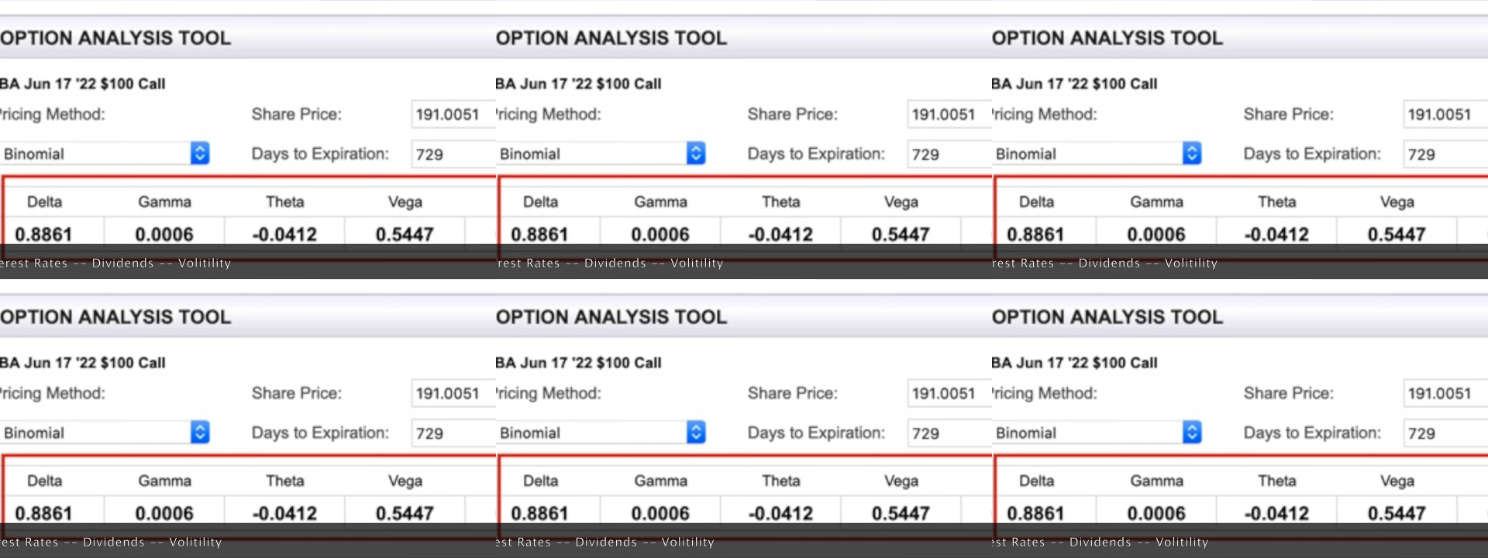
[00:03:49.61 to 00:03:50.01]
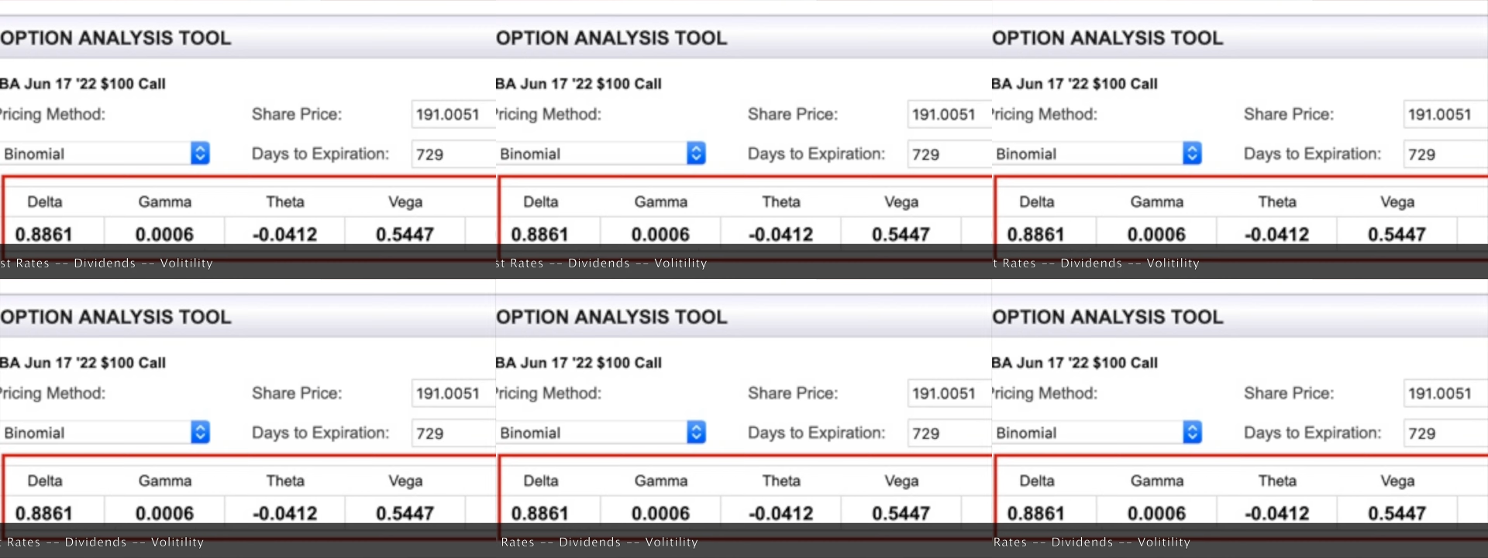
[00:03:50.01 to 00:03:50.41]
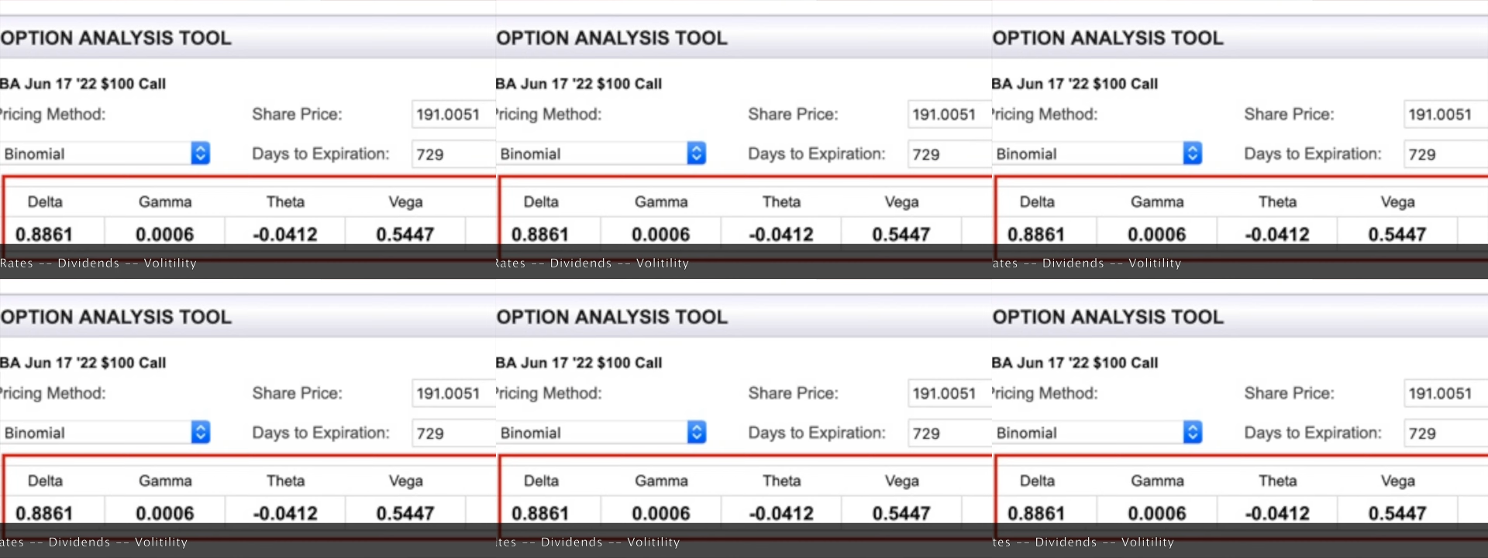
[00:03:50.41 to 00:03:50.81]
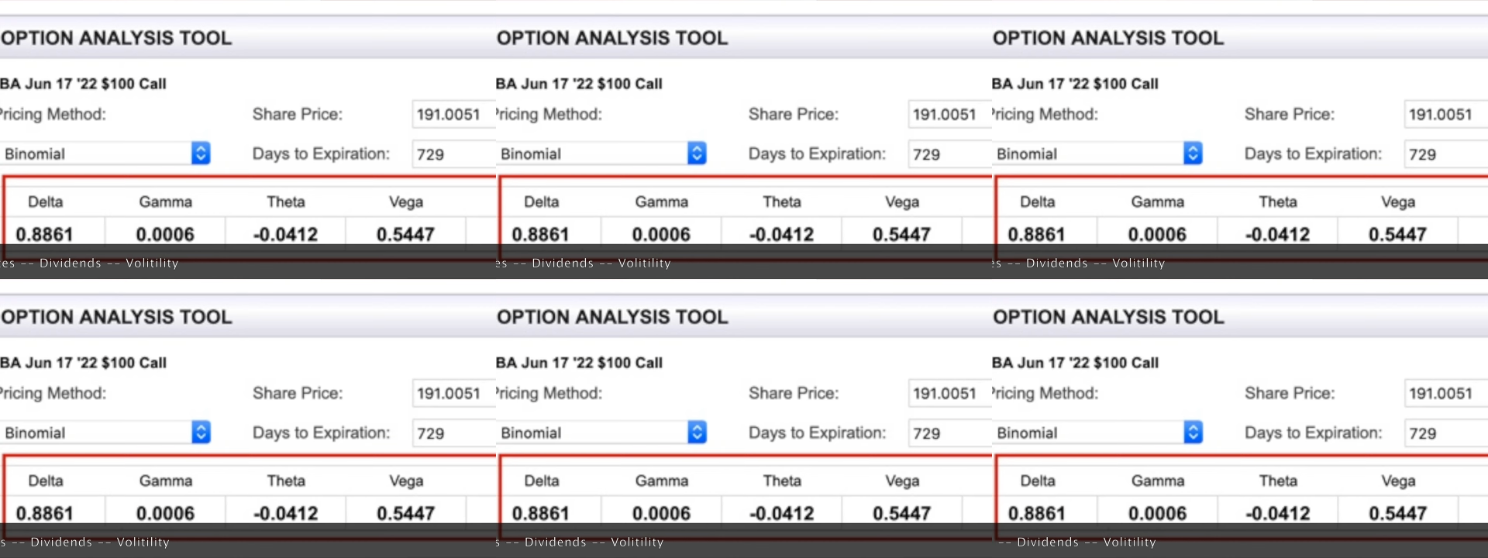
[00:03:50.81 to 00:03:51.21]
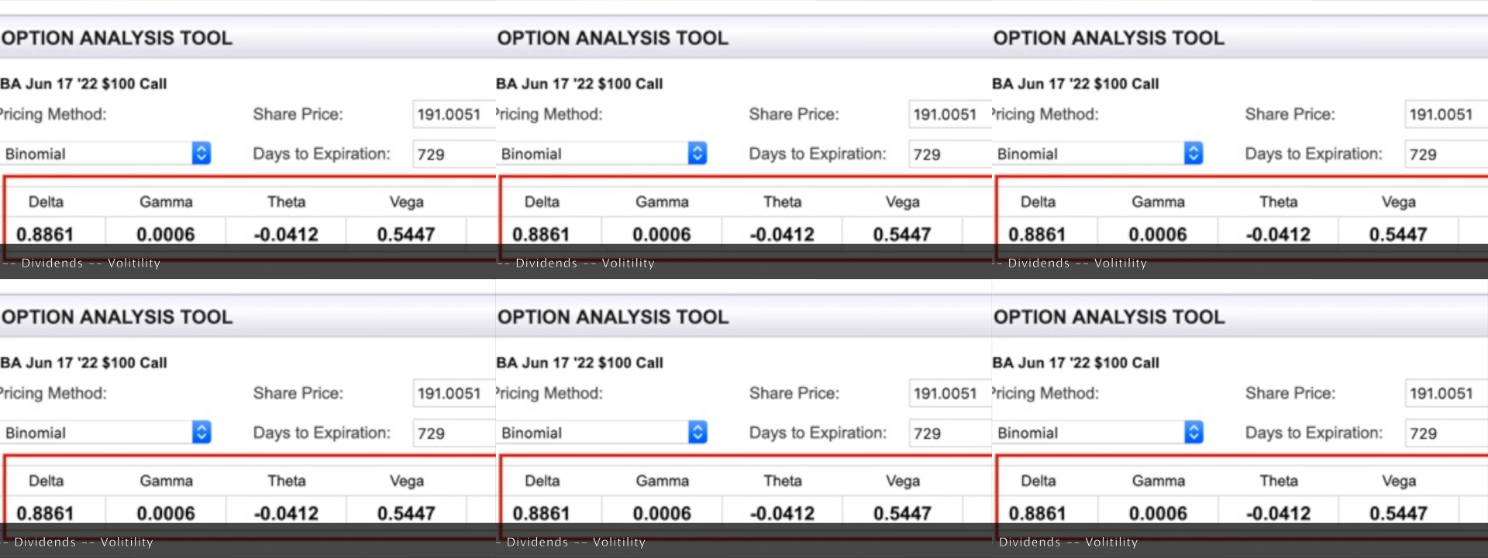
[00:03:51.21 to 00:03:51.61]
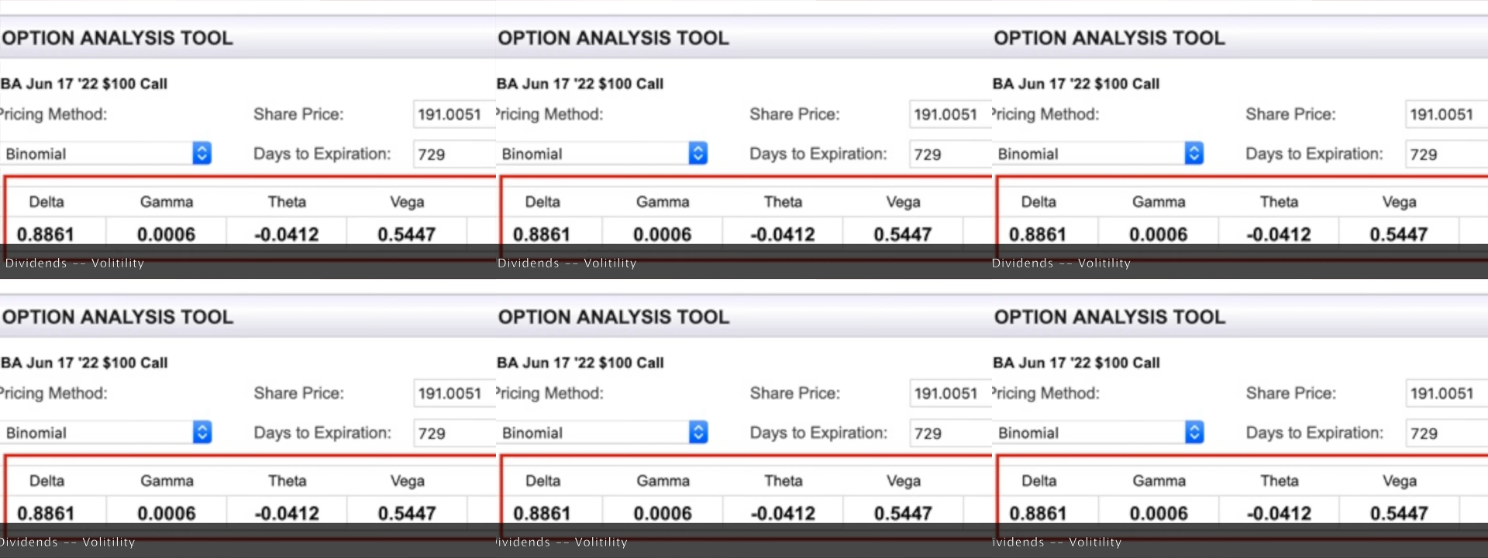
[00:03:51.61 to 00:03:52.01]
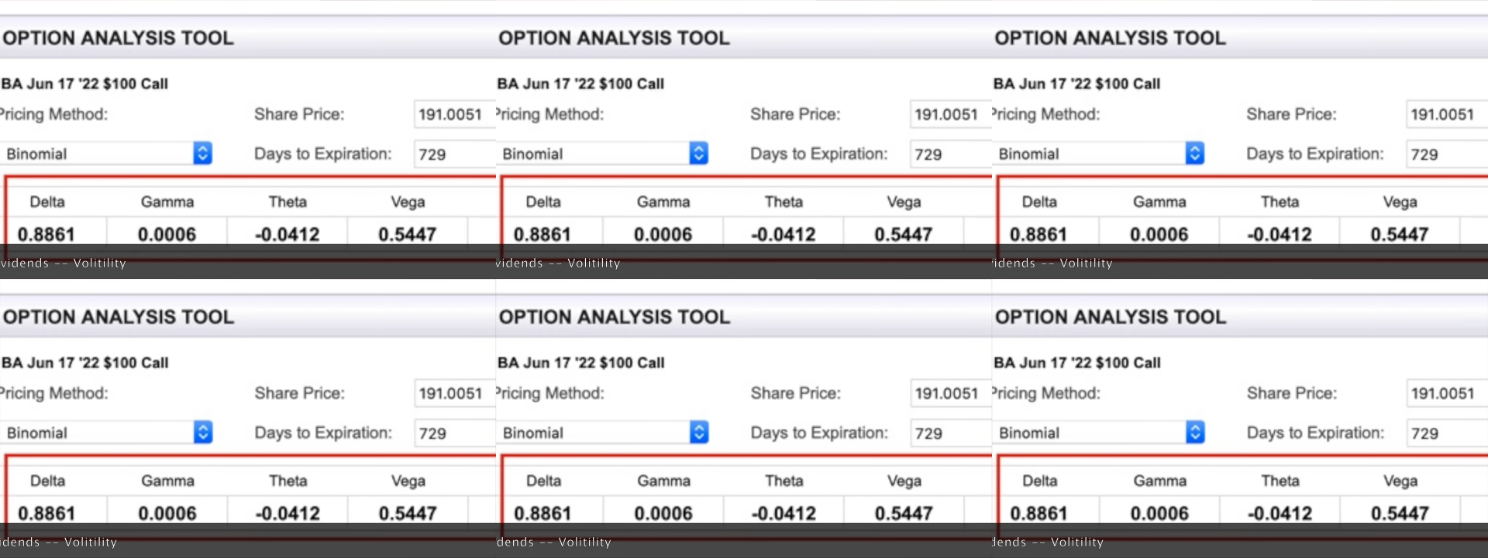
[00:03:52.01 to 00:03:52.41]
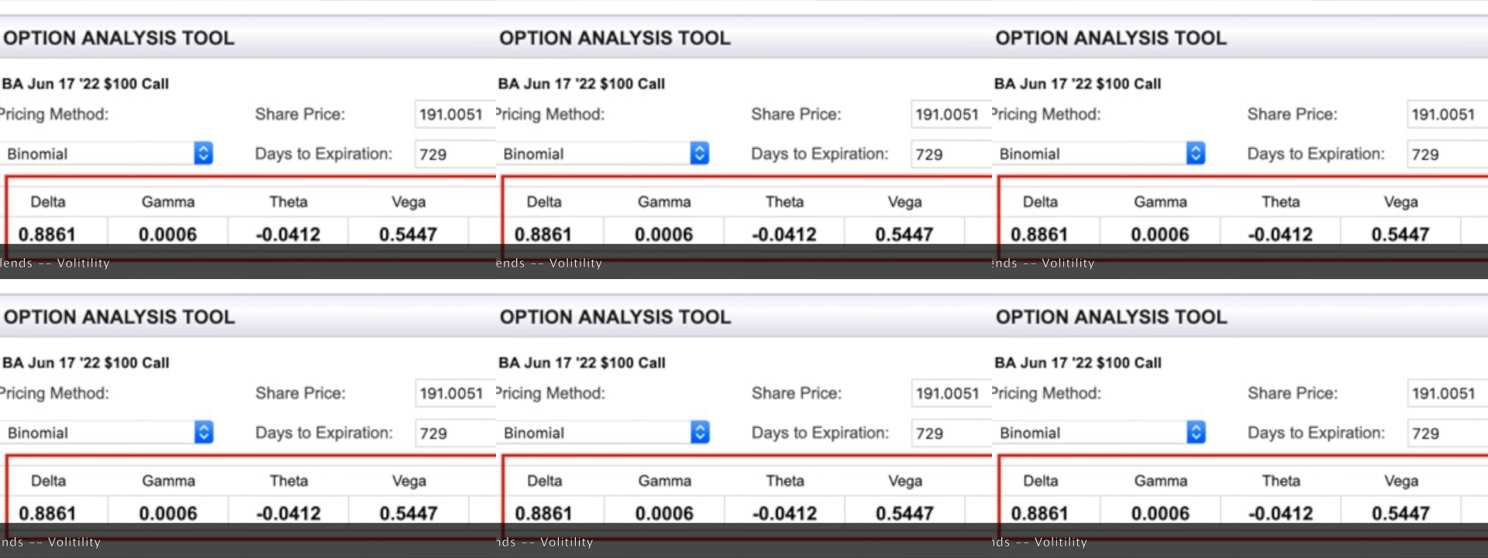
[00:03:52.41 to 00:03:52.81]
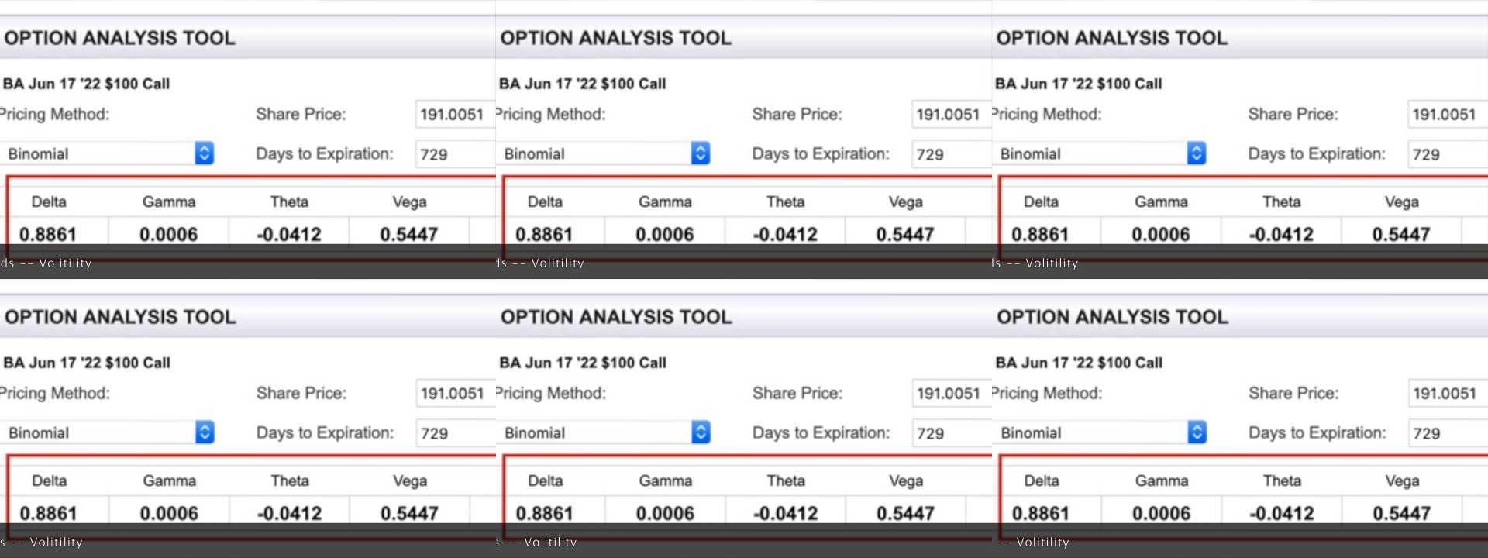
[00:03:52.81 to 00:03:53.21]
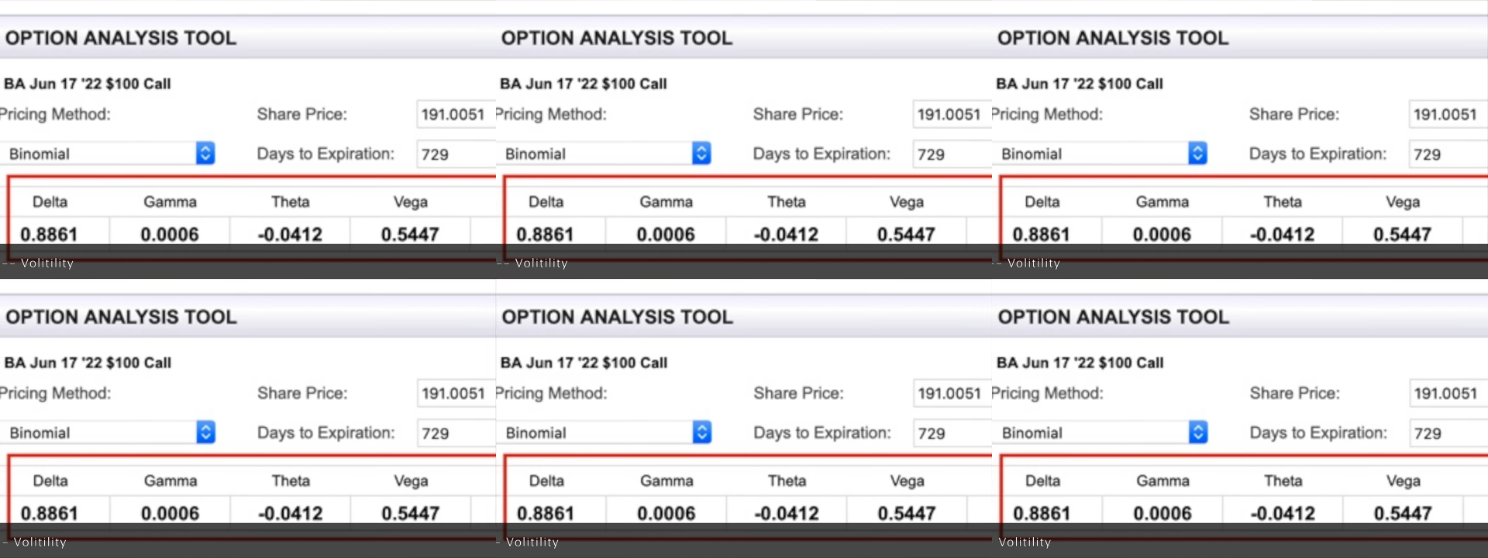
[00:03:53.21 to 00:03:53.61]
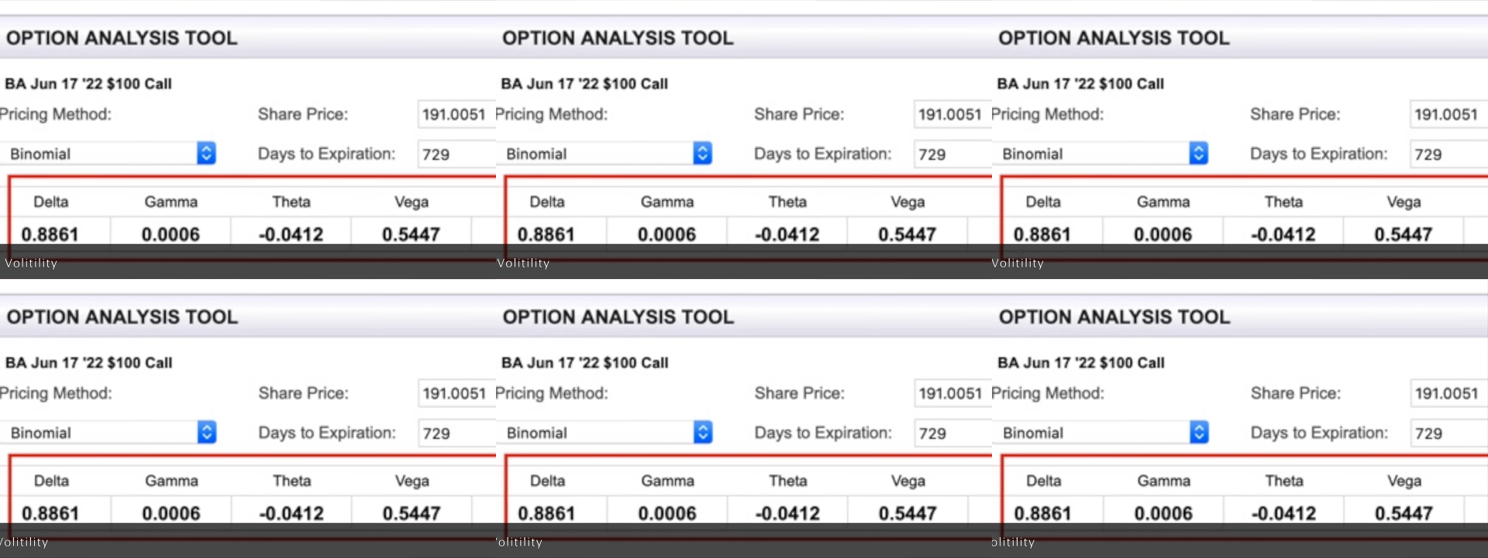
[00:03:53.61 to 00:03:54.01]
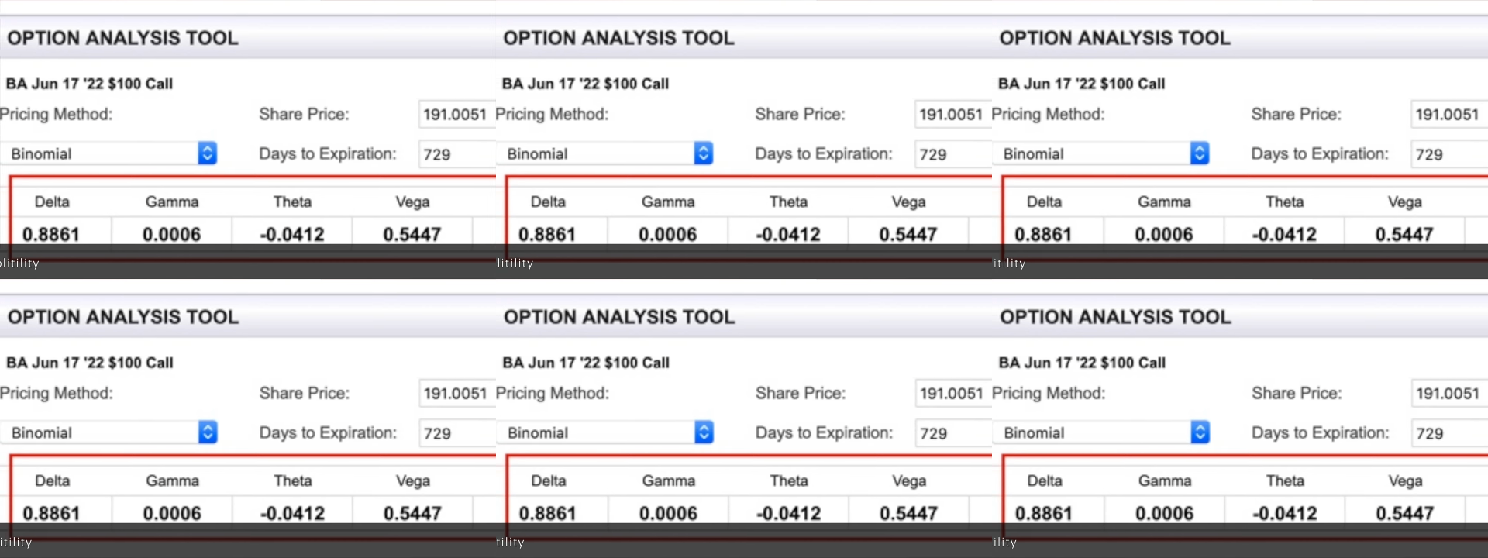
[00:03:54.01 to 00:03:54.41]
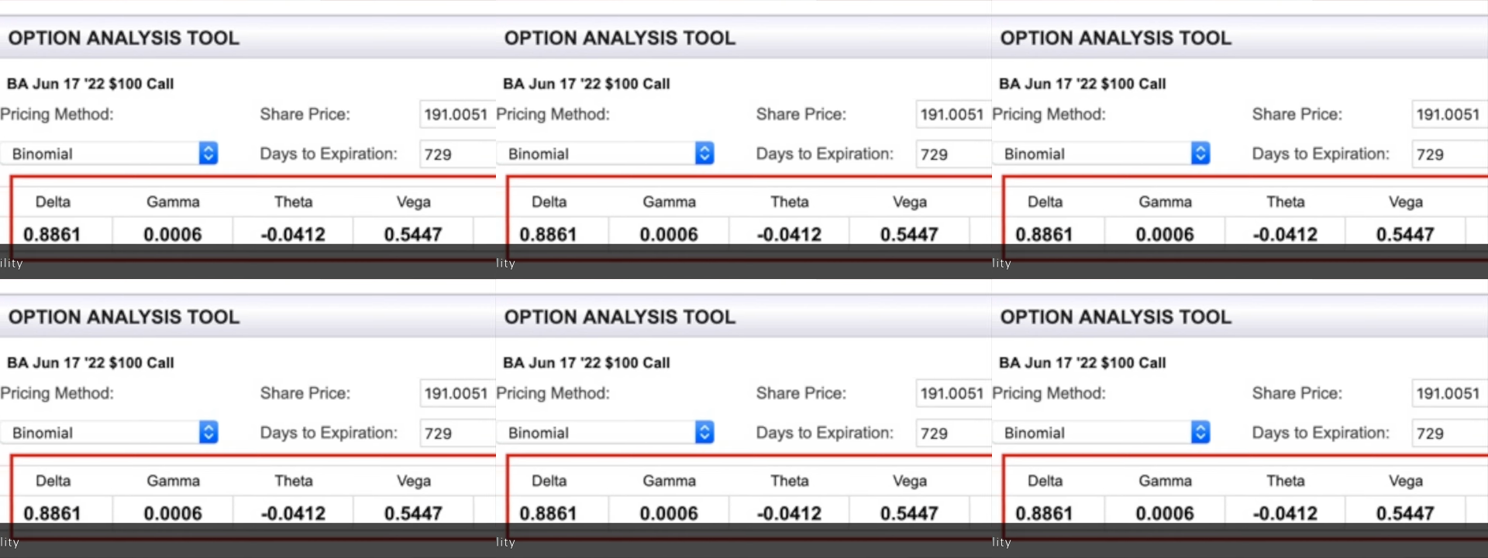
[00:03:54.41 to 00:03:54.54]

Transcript: [unreadable: no face in view]